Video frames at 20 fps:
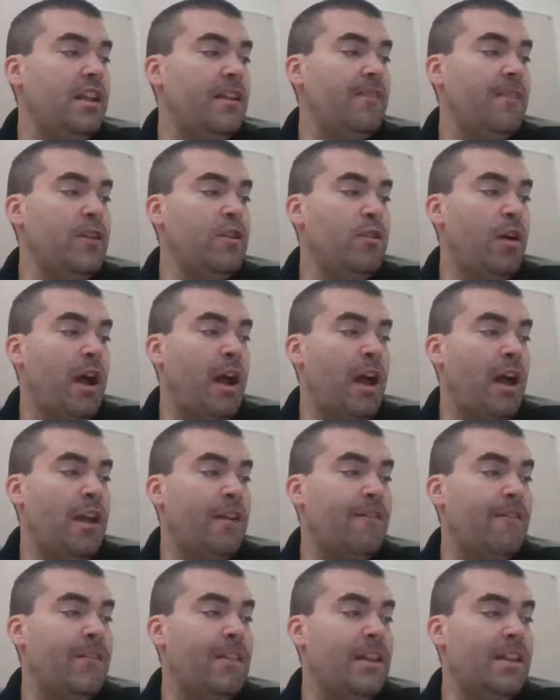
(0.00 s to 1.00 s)
Then if
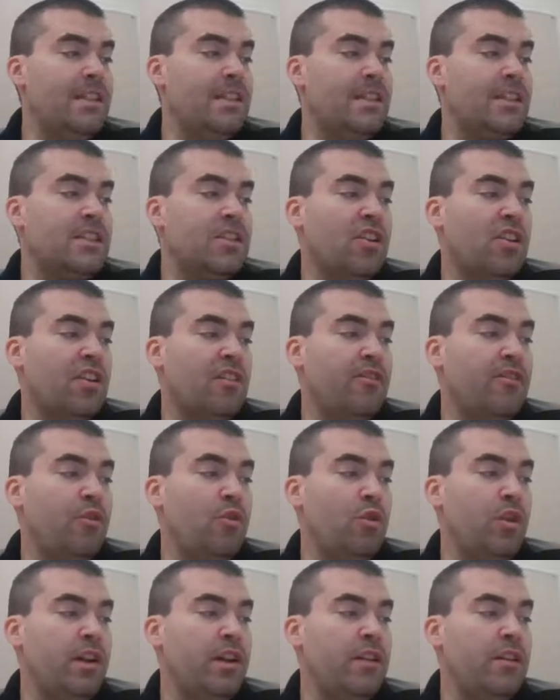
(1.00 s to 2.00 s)
this is
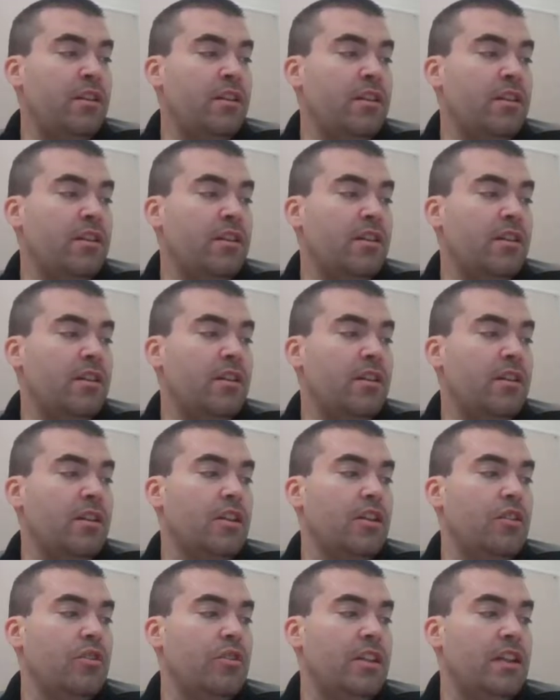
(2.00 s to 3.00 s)
not void,
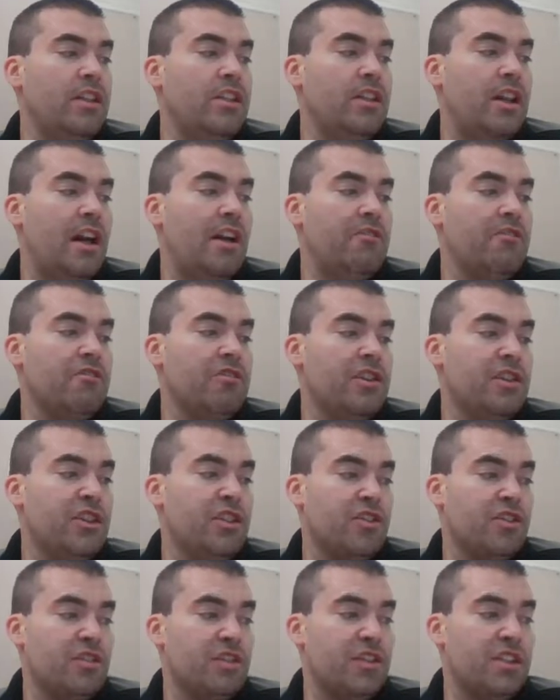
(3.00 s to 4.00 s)
you need to
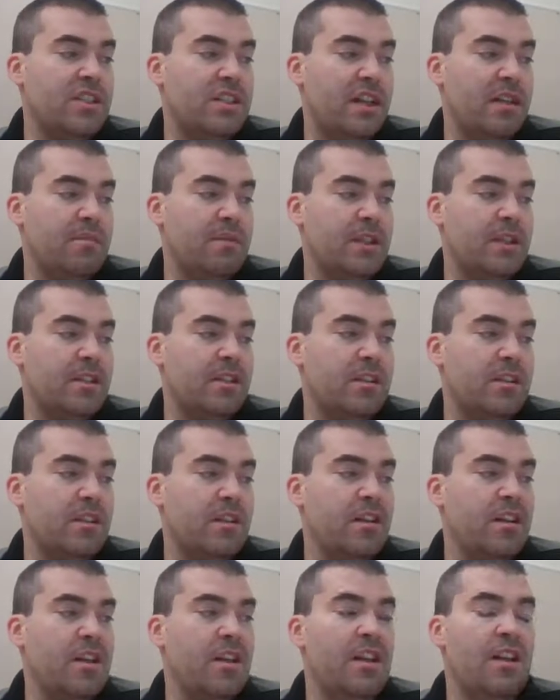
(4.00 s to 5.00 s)
have a return
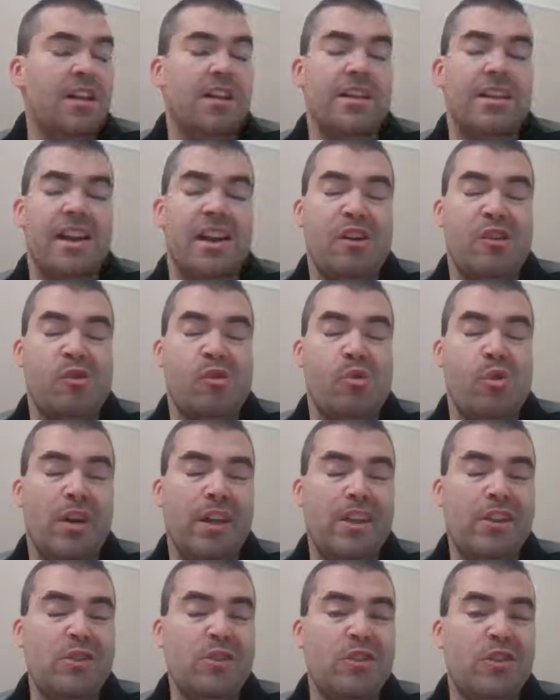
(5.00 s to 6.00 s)
statement.
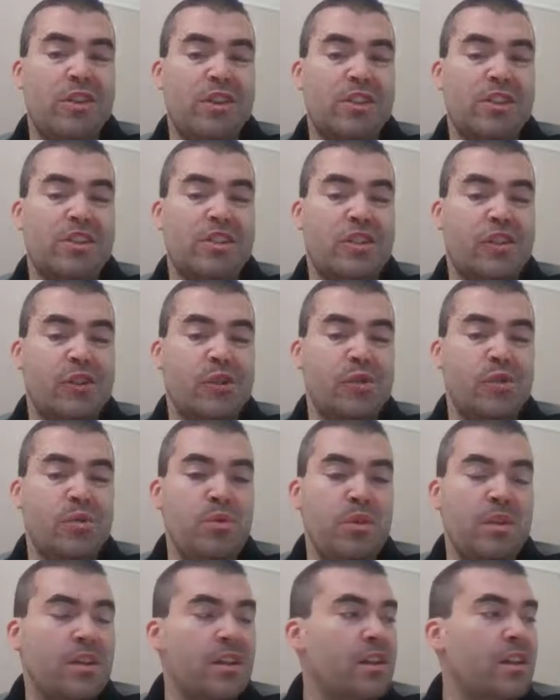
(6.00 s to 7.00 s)
Now what you could
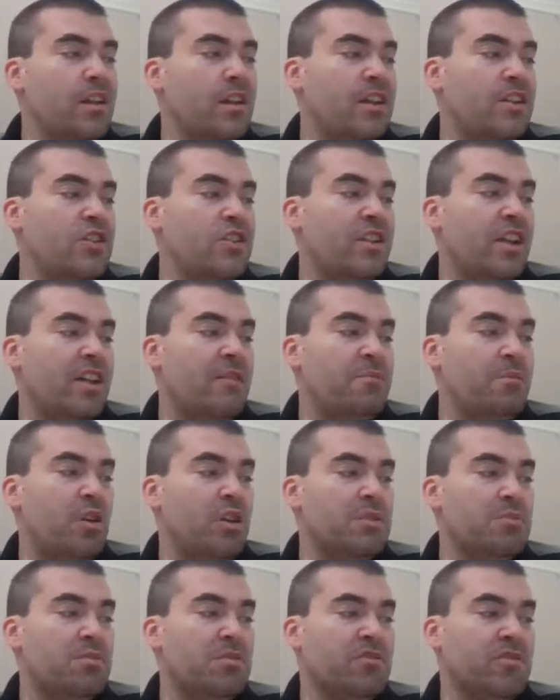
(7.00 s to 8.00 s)
do is you
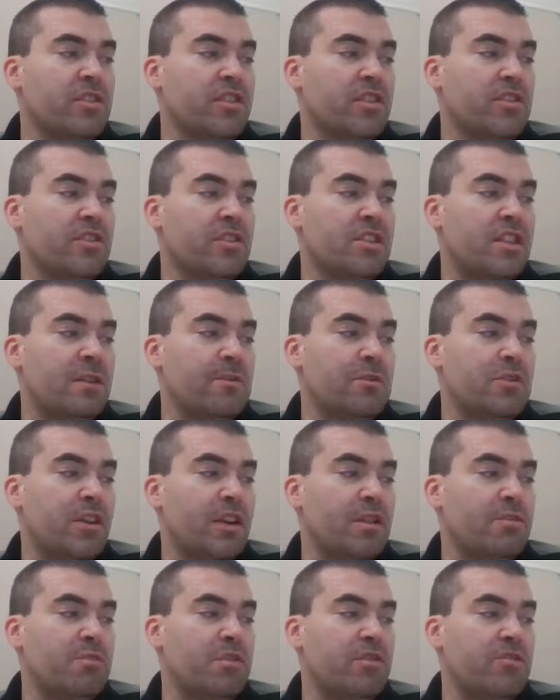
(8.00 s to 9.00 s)
could have multiple return
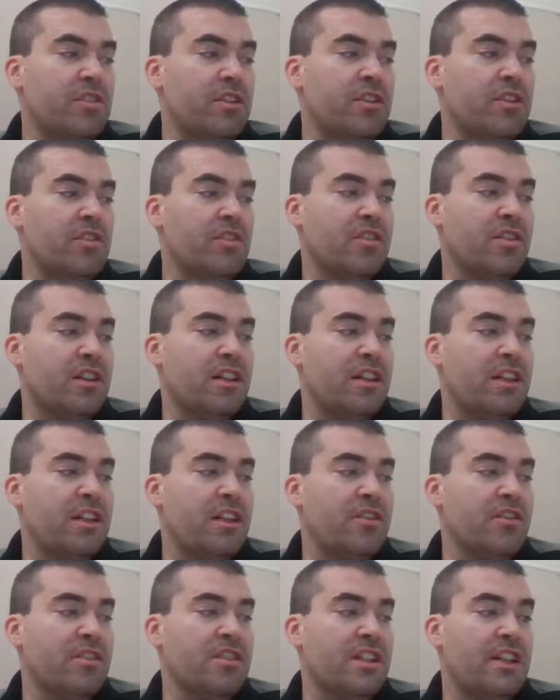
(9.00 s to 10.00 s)
statements. So I could put a
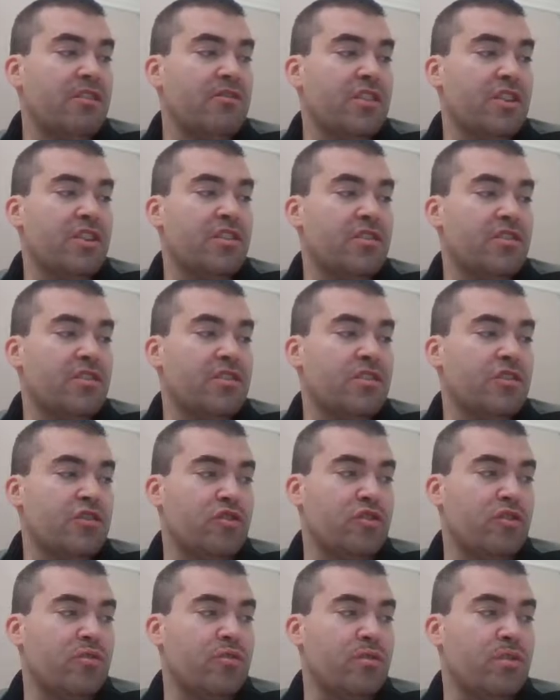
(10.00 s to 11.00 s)
return in here and say
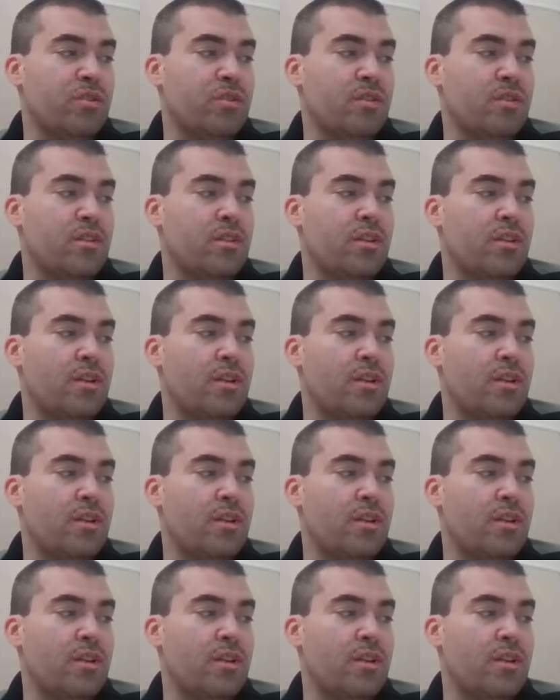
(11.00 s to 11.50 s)
return true,